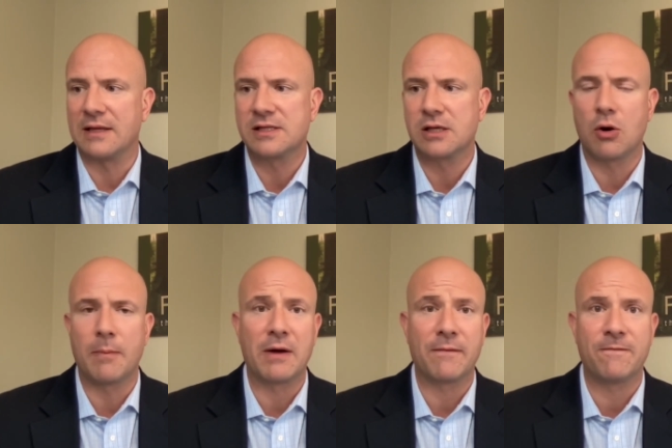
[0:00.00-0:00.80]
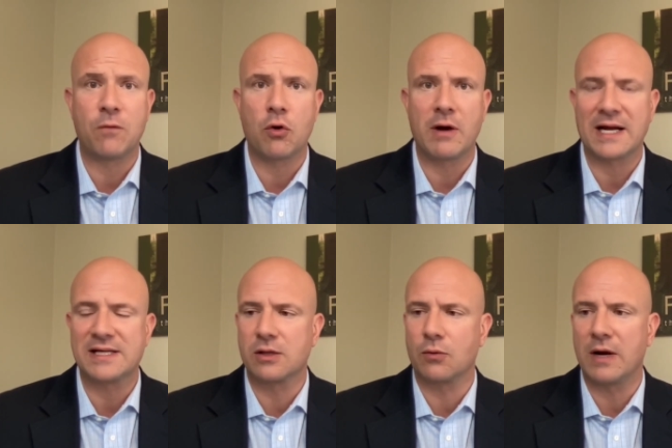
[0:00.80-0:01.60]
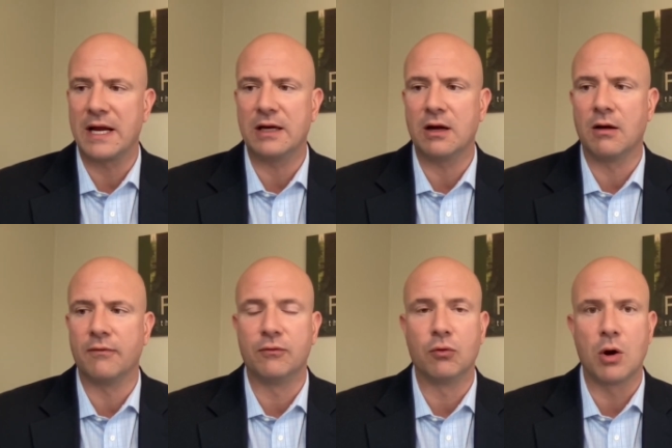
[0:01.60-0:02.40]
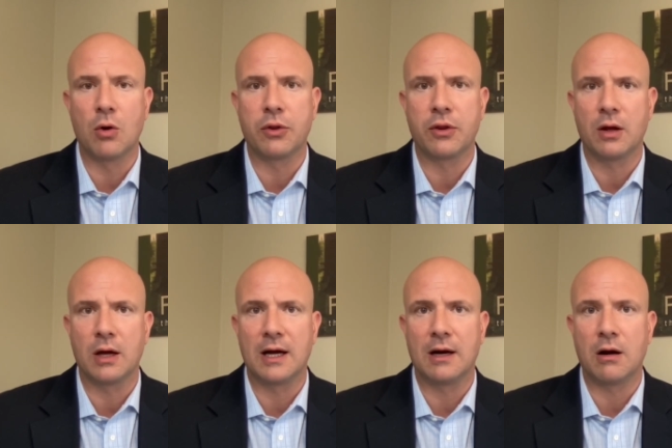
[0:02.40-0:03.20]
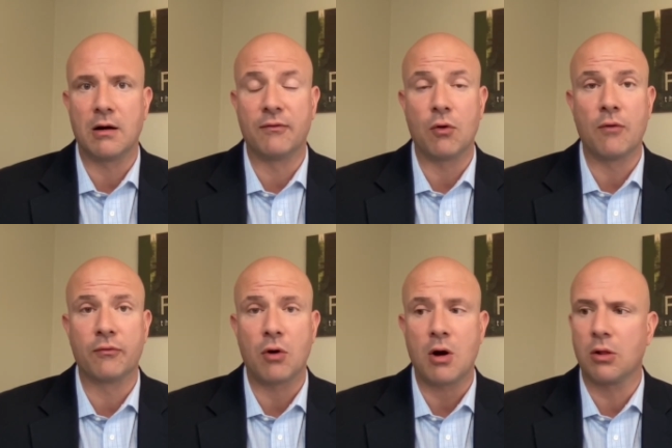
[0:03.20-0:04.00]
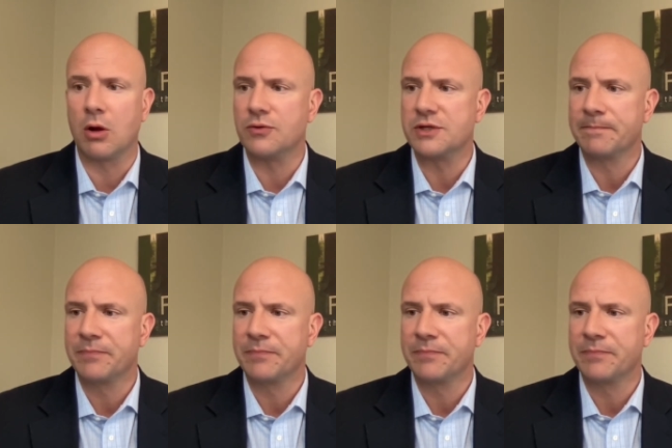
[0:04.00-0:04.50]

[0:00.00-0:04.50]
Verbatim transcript: so about 4x the rate of growth uh, of overall loans.